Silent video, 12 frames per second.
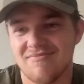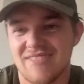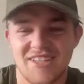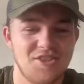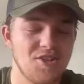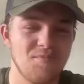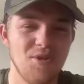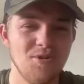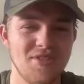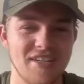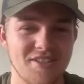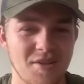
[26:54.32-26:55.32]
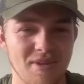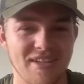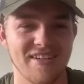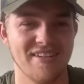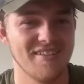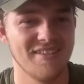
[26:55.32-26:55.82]
it's just music to me.
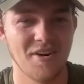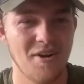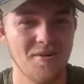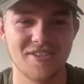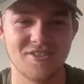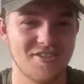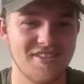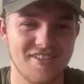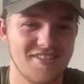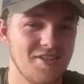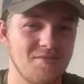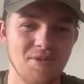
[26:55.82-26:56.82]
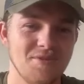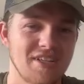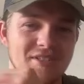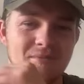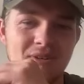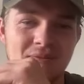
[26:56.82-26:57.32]
You know, it just it's just music
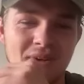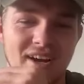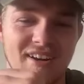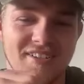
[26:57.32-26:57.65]
to me, man. I